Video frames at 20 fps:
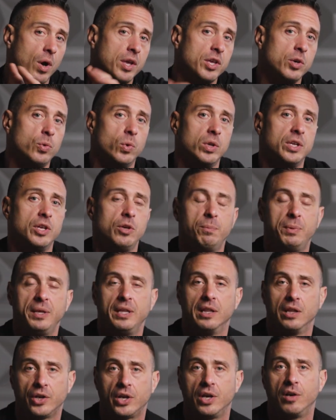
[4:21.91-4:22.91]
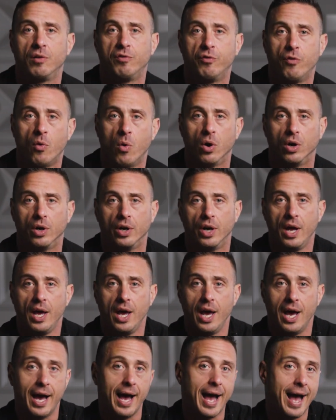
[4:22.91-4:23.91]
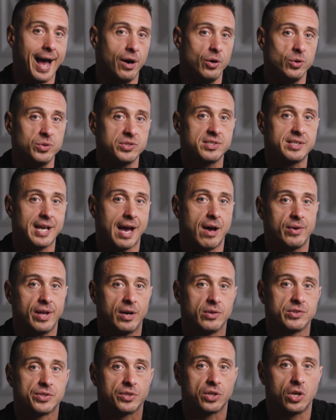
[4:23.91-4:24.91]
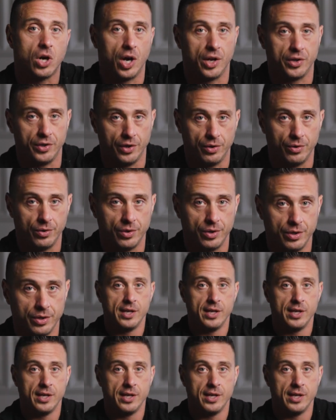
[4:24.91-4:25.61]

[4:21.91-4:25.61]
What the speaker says: what will you be looking for? A house, townhouse, or condo?